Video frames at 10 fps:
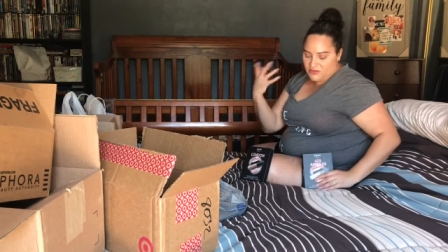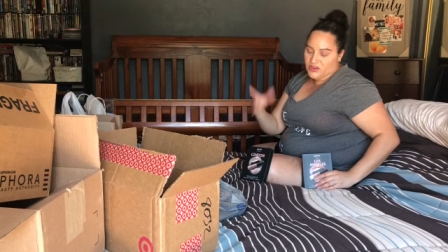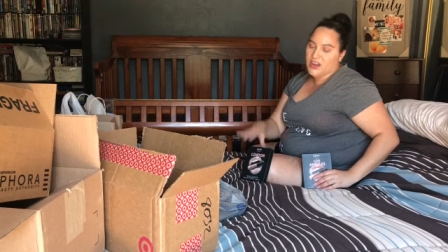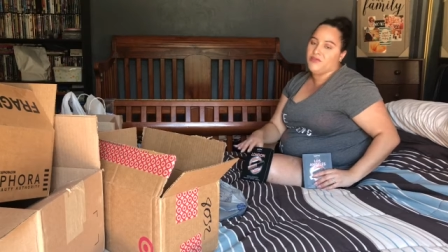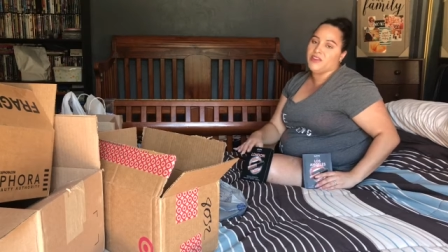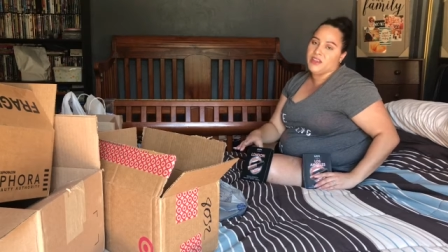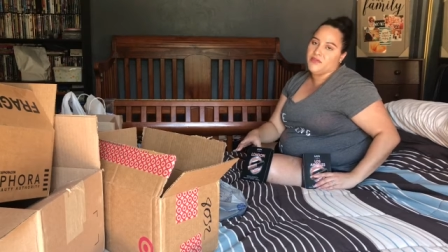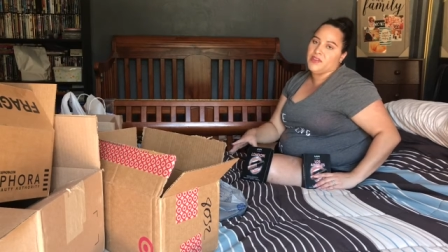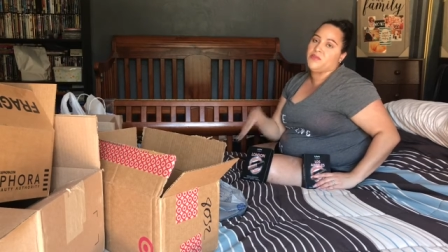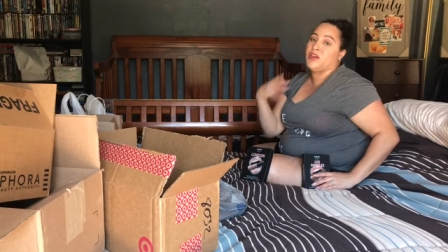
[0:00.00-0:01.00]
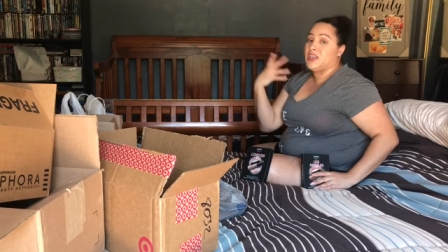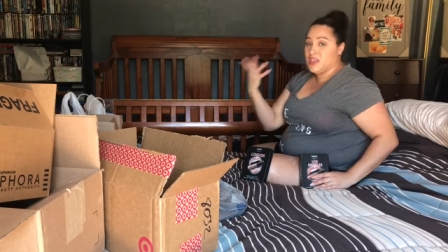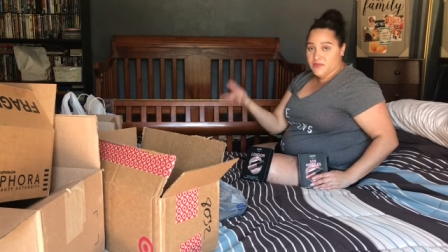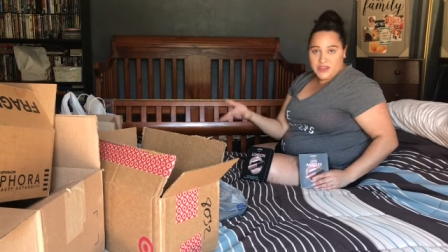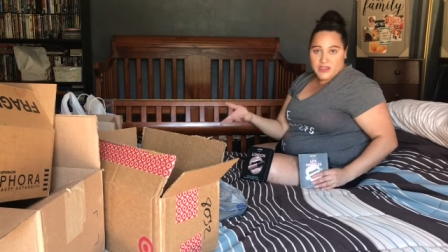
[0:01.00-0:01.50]
or not regifting, but
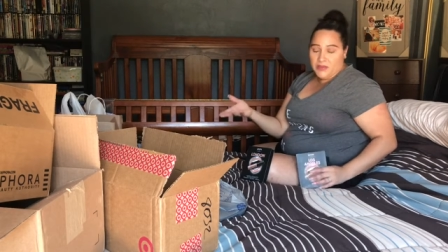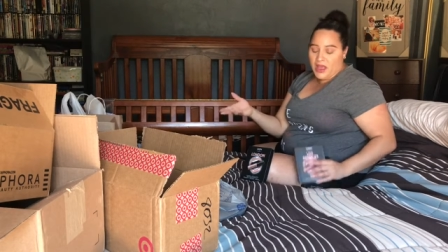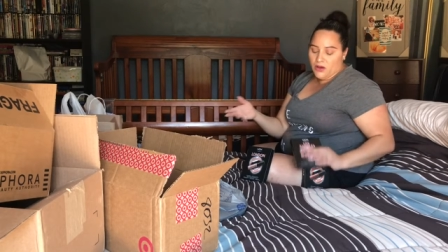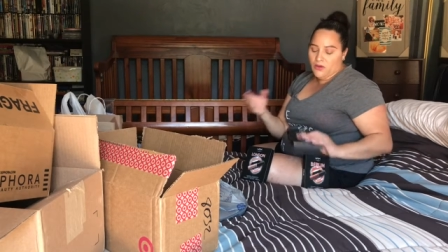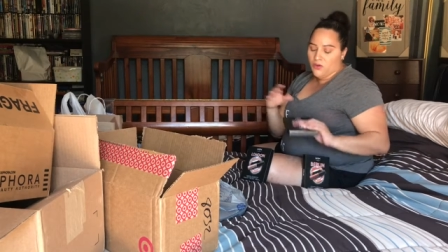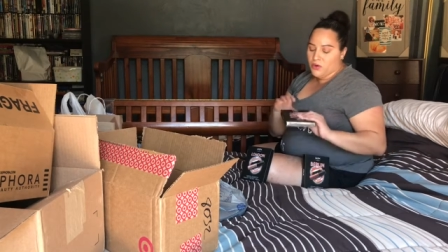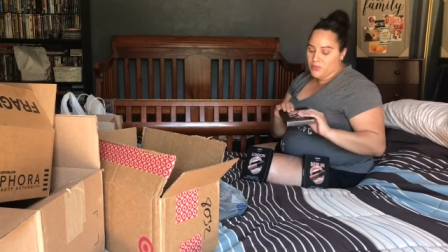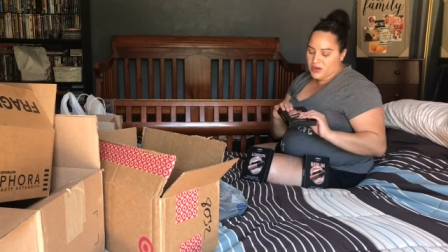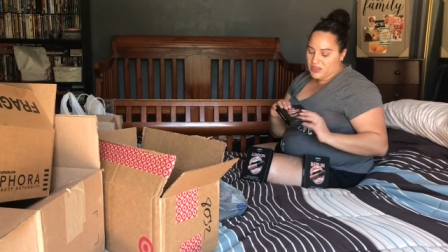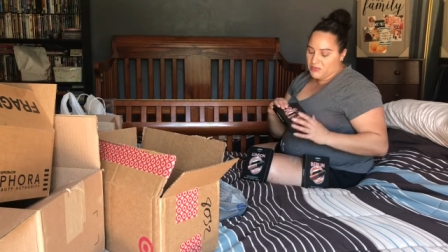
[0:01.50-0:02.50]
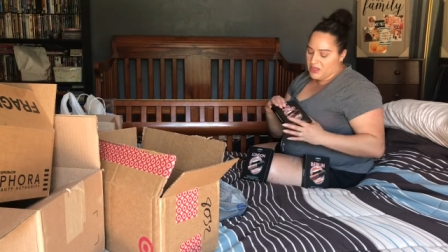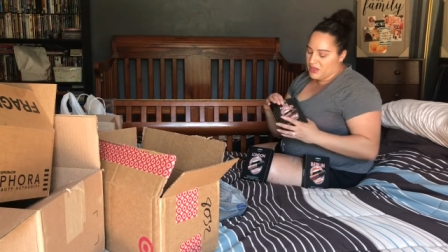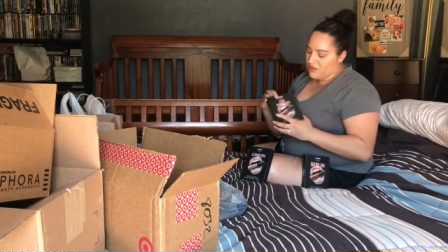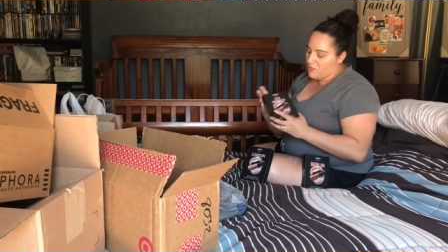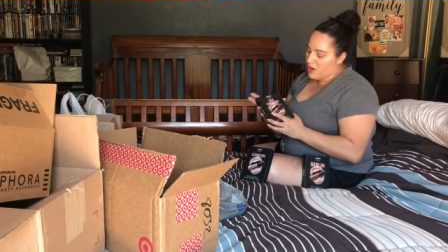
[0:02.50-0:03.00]
gifting them out or putting them in a
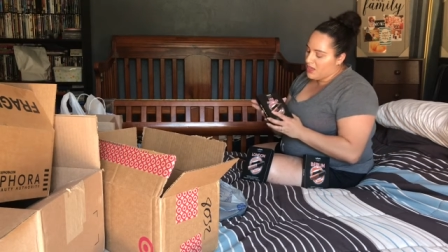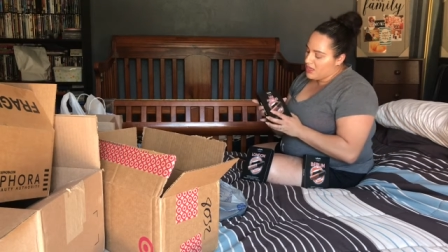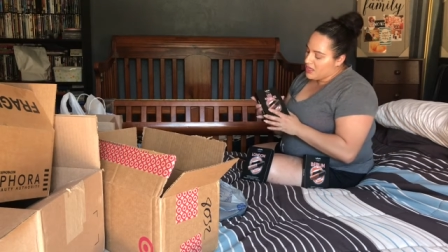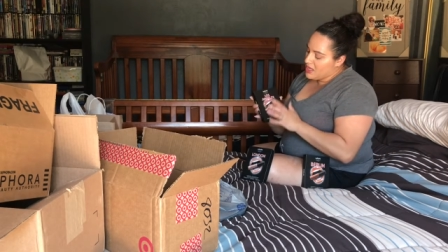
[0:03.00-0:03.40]
giveaway.